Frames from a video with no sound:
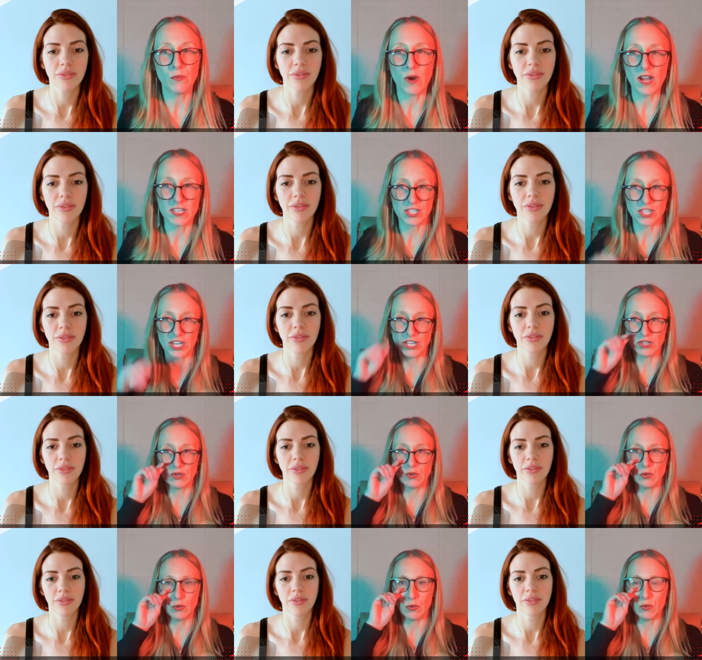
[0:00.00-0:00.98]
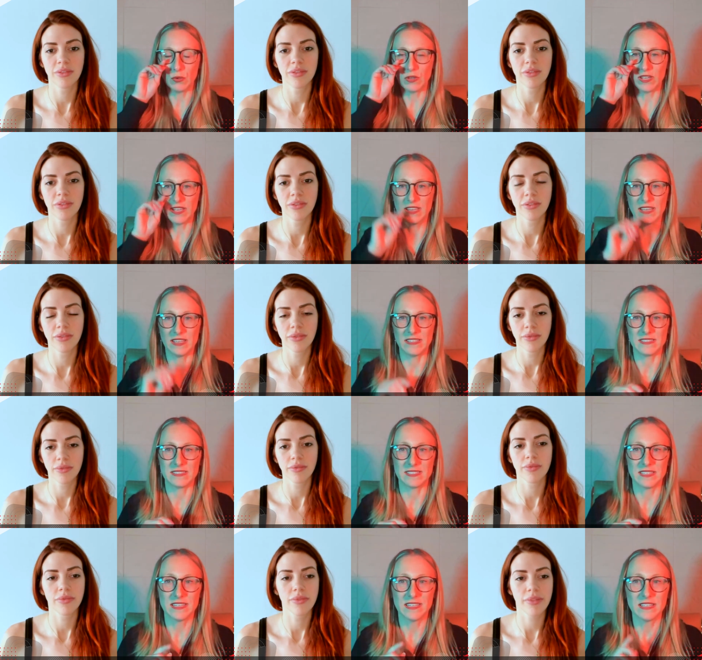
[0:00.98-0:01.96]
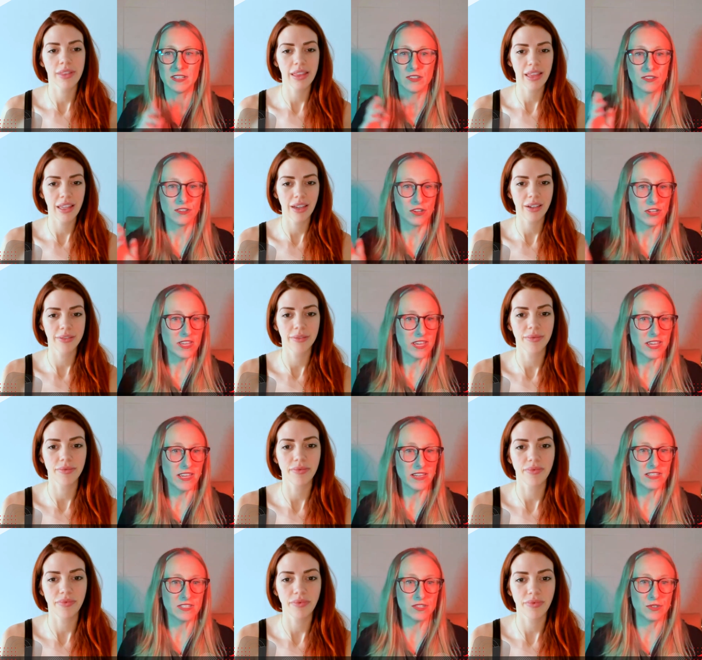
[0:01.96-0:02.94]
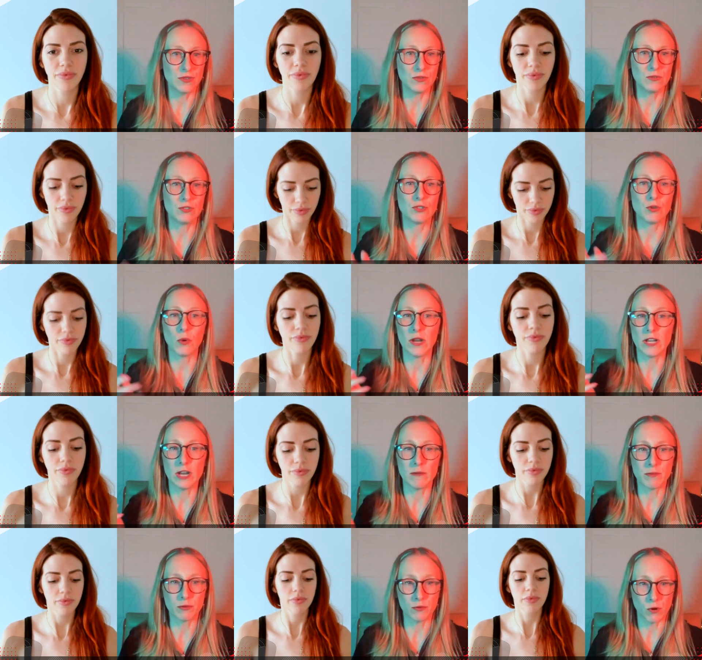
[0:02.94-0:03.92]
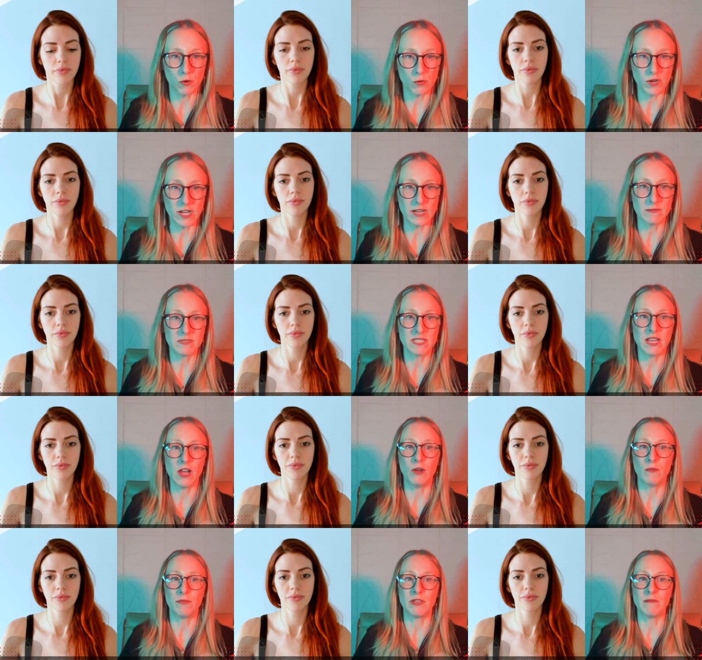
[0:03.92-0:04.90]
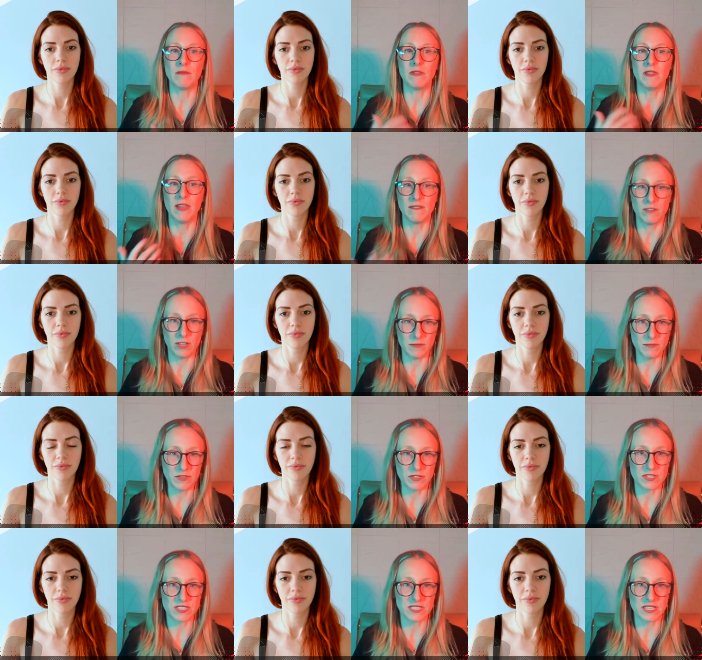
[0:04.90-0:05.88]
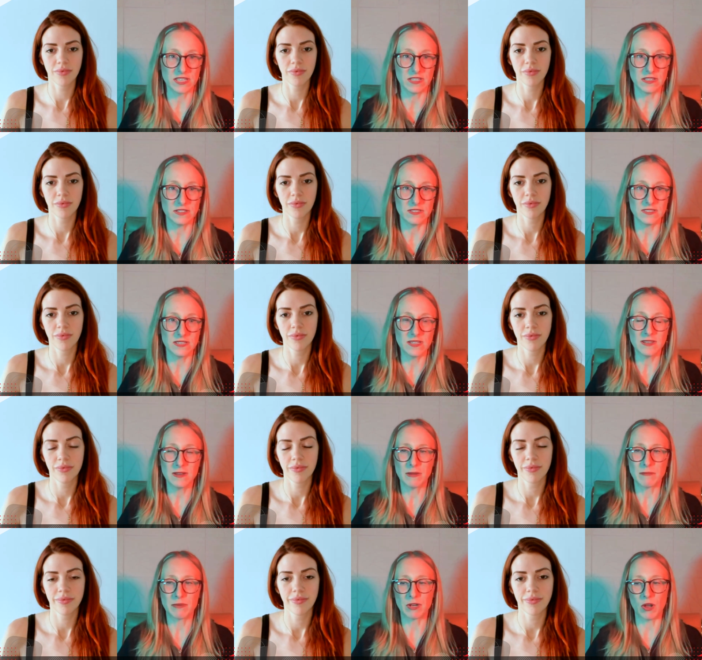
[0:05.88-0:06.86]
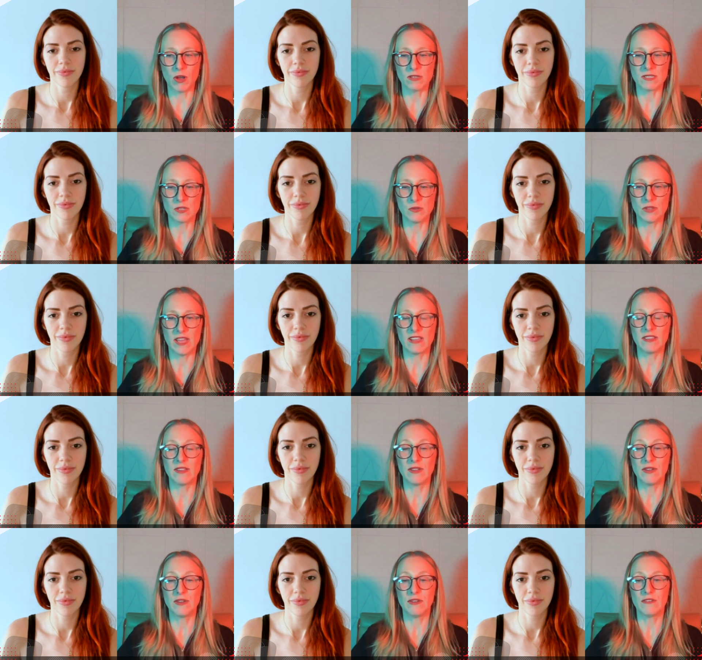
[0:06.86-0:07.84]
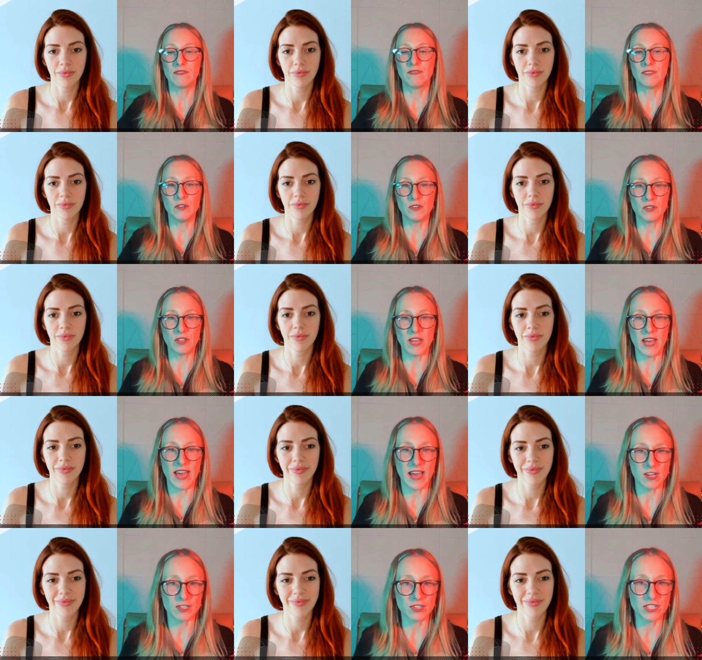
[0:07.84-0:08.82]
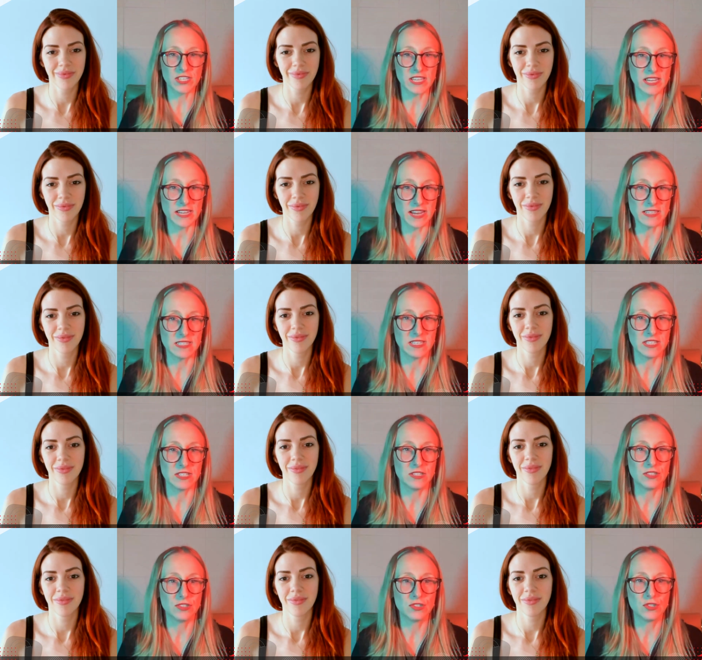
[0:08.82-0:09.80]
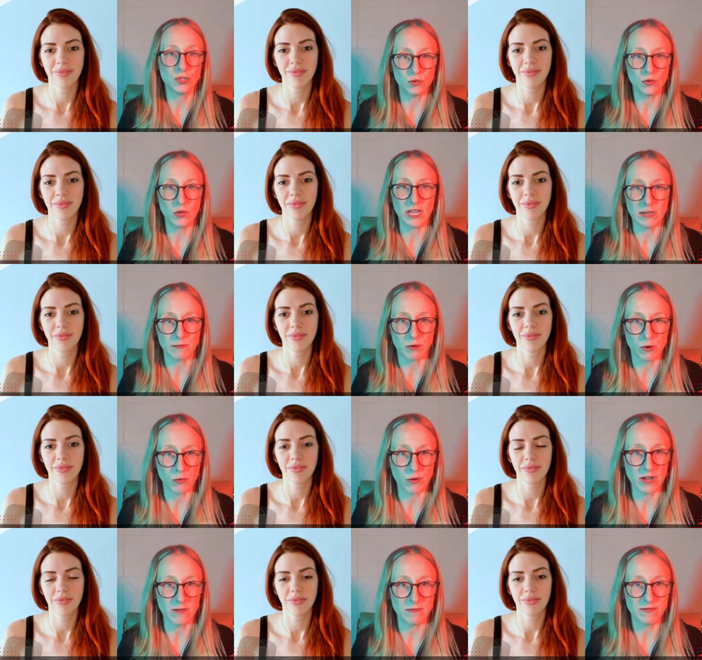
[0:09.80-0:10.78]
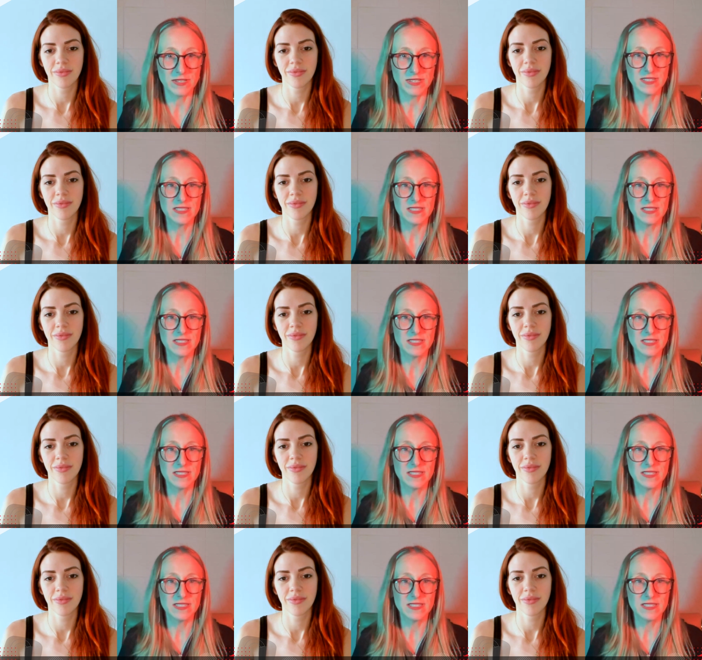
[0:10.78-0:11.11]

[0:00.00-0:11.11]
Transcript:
Speaker 1: watching who is looking to join a program to help them level up their skills, but also like feel actually connected to a program.